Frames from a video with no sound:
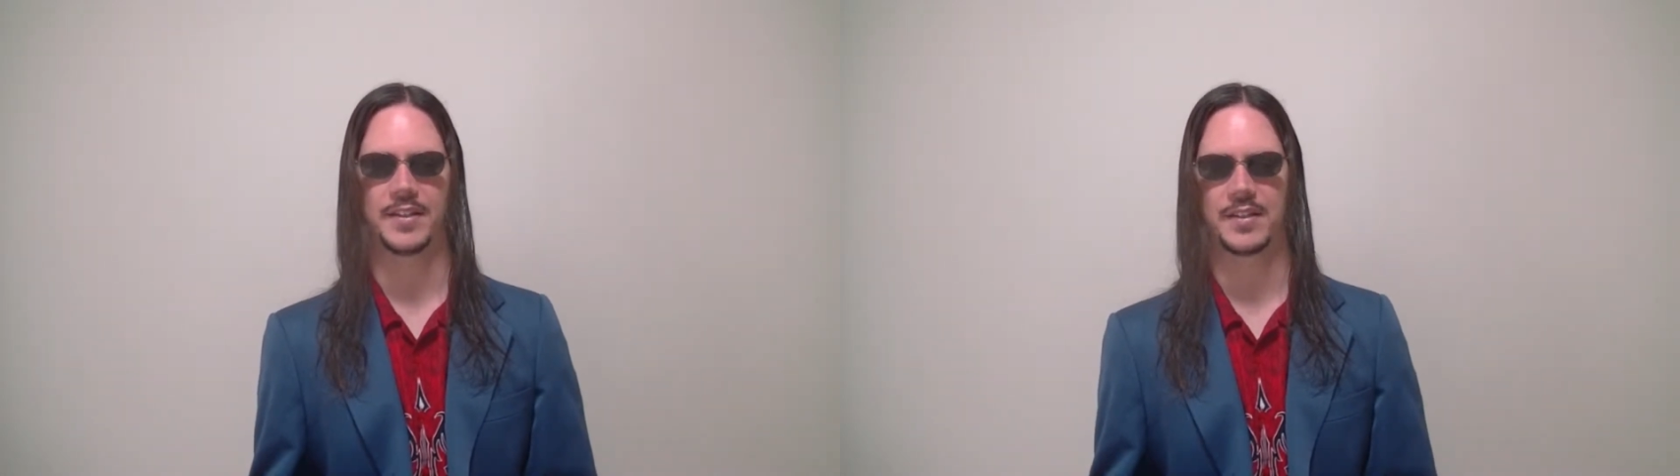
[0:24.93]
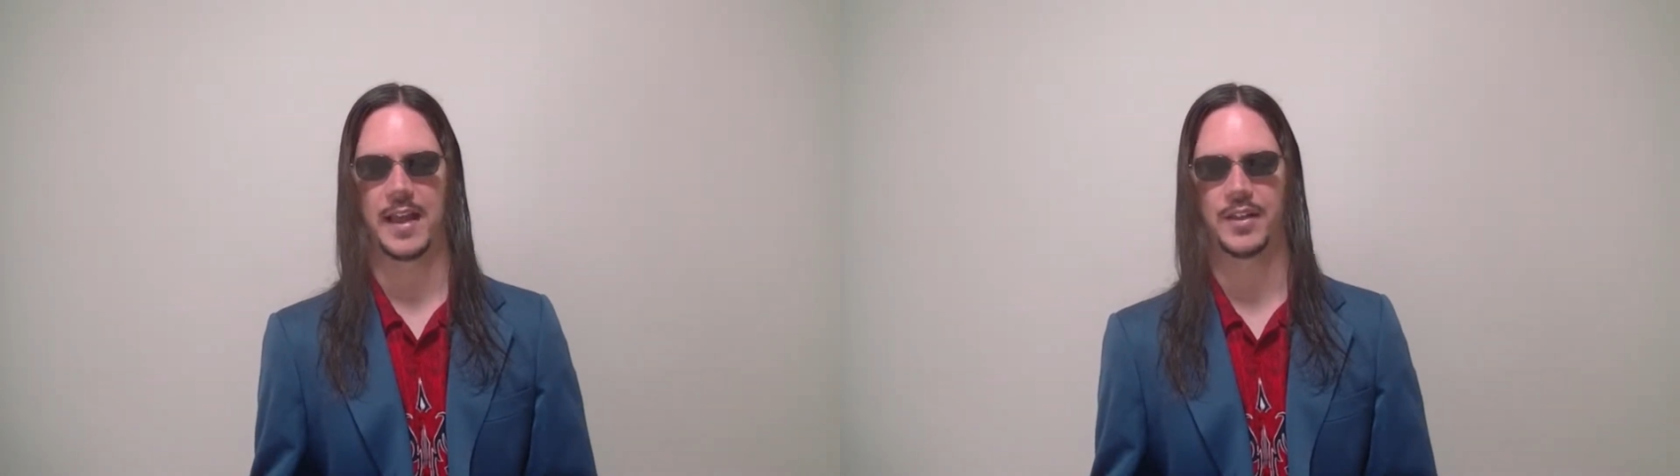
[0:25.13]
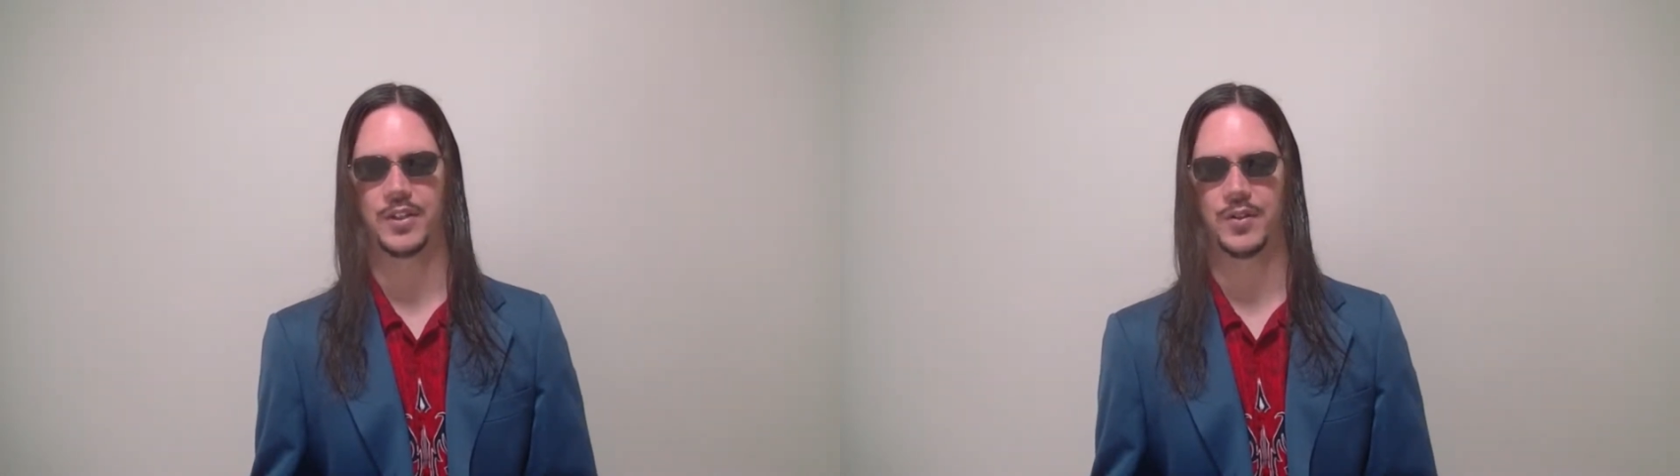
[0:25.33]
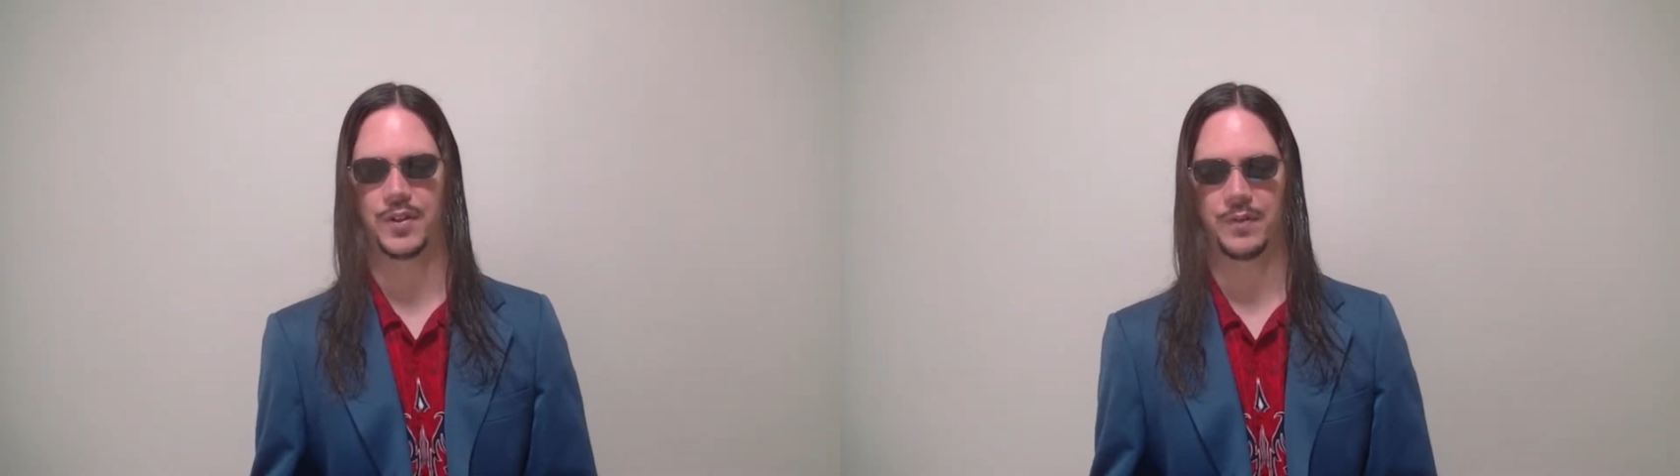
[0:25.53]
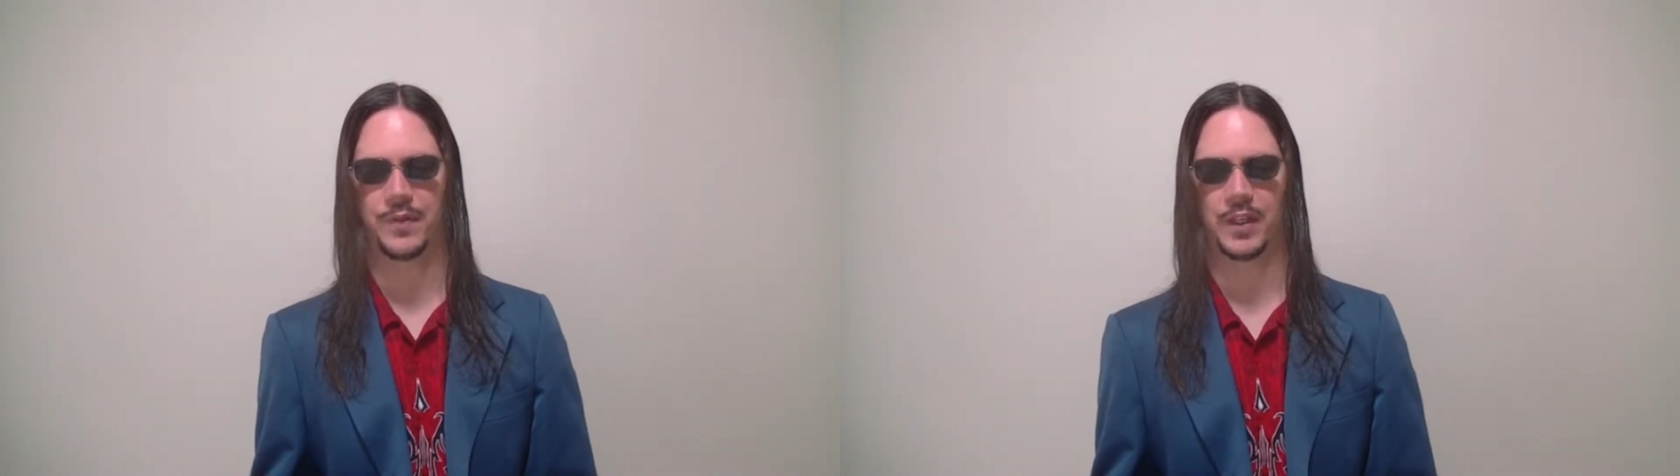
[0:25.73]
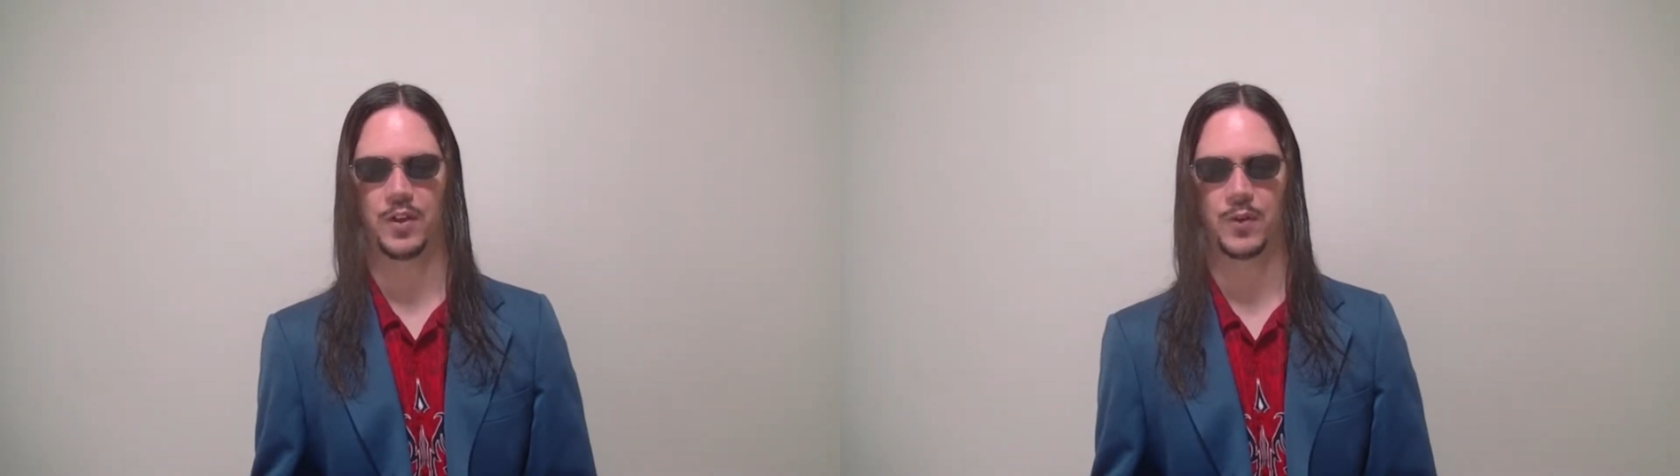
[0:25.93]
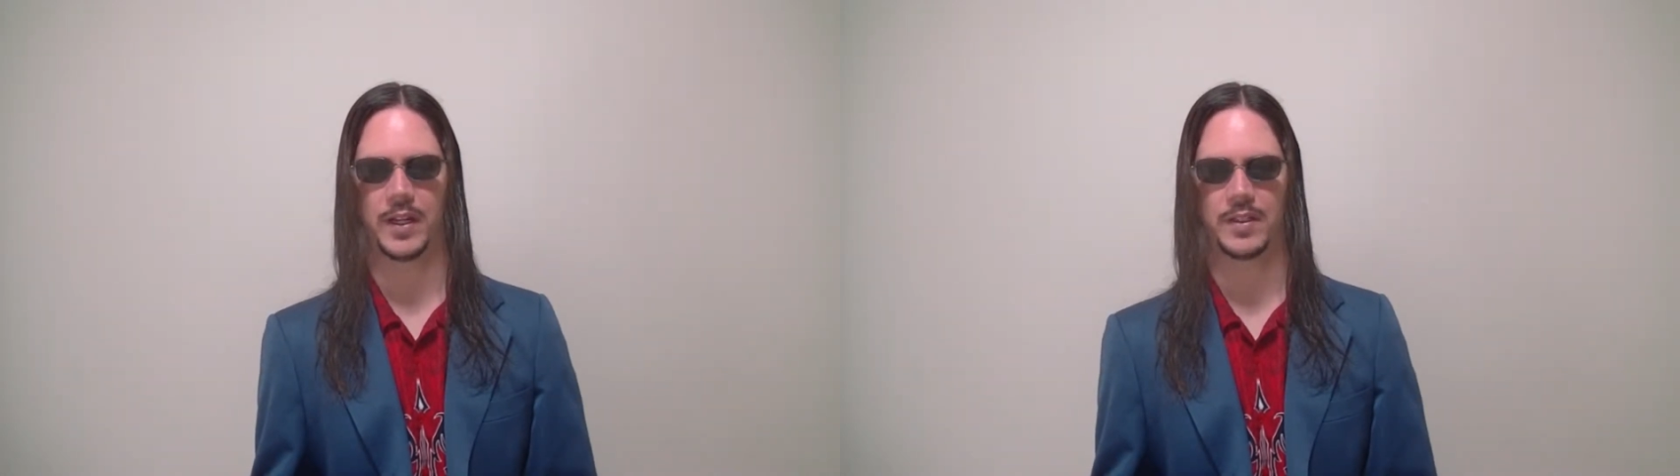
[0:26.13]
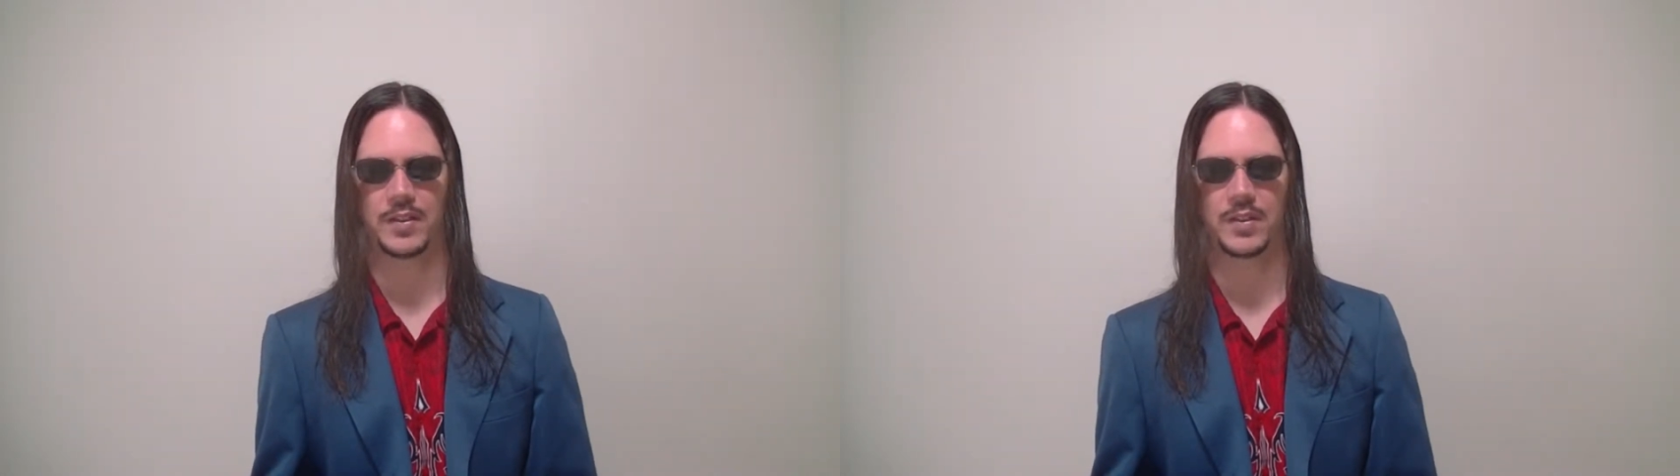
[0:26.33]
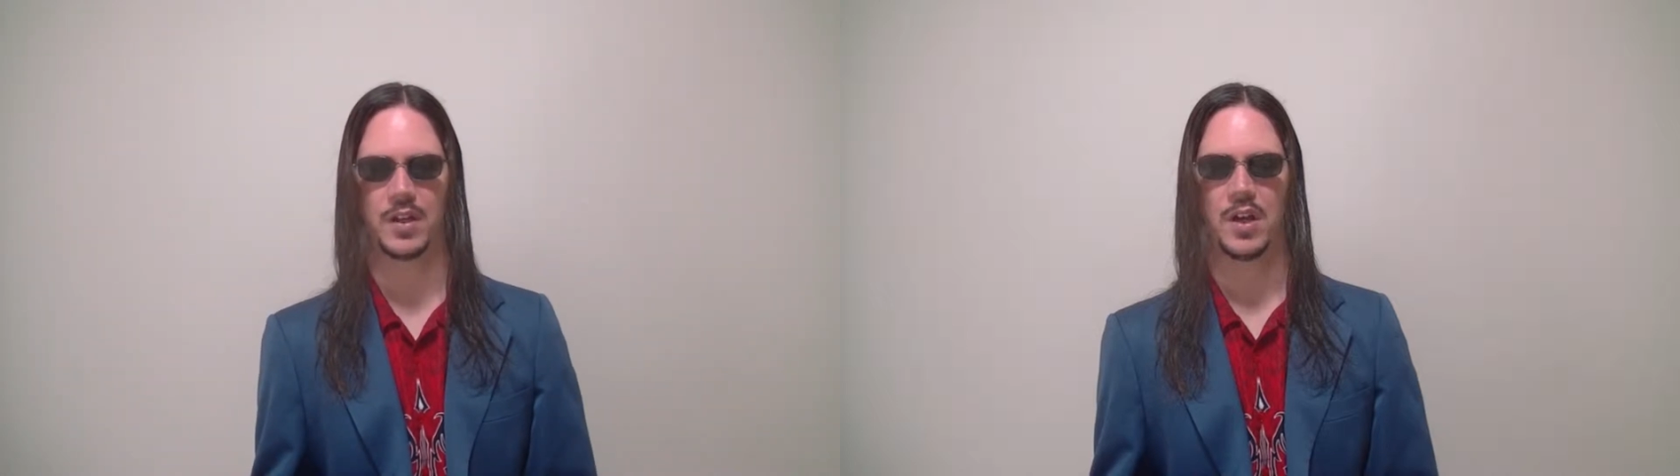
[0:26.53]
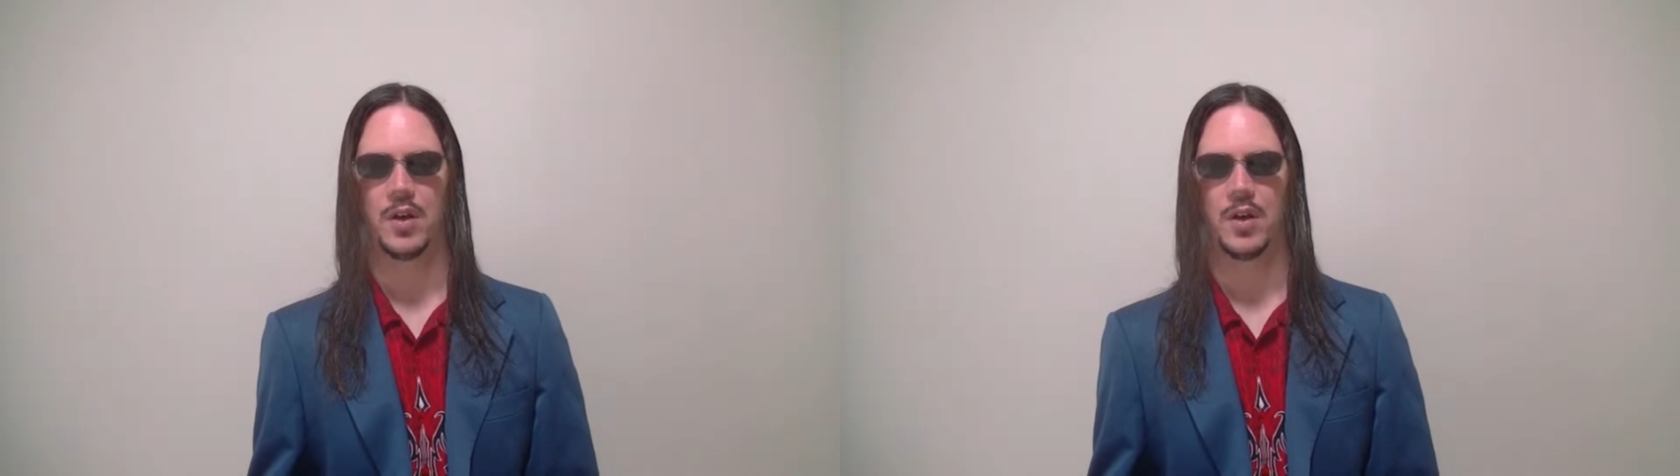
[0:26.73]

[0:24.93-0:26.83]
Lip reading: statues and figurines,